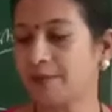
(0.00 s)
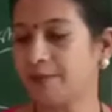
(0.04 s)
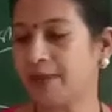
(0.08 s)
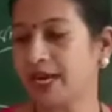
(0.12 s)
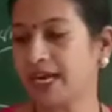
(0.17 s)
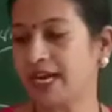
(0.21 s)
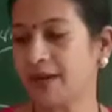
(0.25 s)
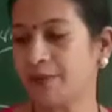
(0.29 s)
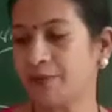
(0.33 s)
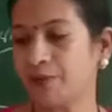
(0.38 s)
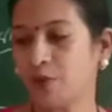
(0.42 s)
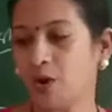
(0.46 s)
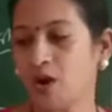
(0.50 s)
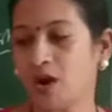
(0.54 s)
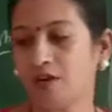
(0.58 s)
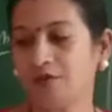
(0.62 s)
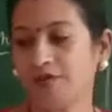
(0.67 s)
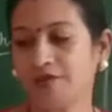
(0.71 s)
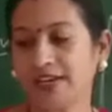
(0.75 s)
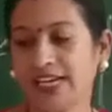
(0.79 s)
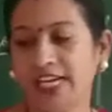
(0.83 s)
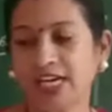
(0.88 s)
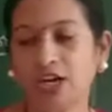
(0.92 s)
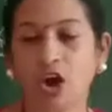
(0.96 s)
made up
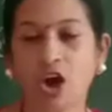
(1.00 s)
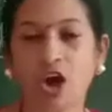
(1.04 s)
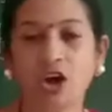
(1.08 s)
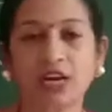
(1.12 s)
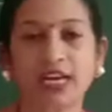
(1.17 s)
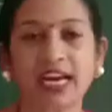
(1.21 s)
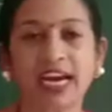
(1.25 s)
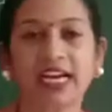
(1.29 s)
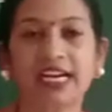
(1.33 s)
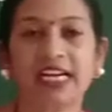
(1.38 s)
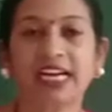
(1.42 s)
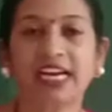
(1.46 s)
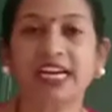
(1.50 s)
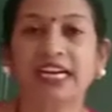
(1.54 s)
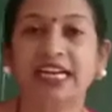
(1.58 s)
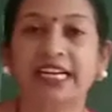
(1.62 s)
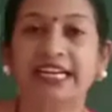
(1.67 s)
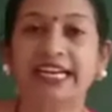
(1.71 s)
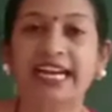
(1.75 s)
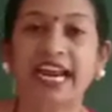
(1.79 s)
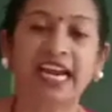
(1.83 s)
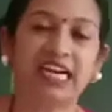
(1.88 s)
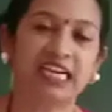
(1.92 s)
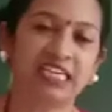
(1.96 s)
of
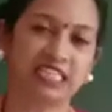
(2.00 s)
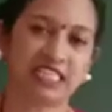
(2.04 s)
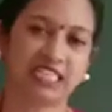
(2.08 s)
elongated dead